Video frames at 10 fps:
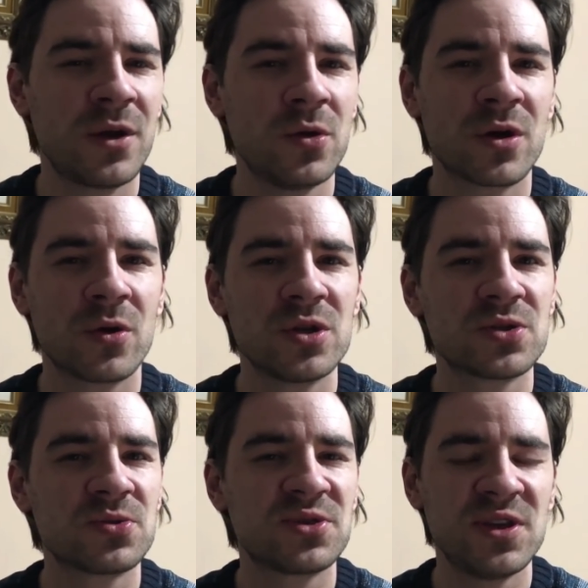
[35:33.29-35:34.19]
you are going to
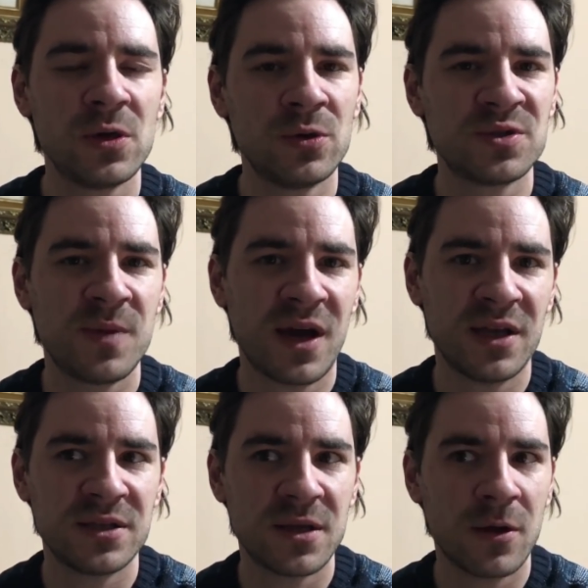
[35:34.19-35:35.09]
see who is
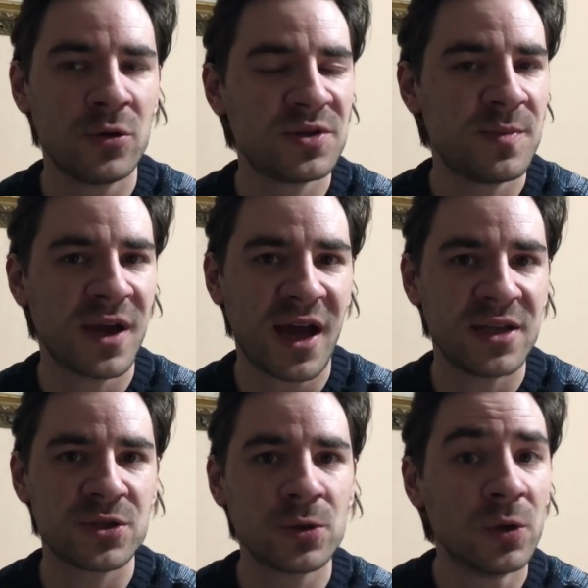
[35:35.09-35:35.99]
behind who is behind you,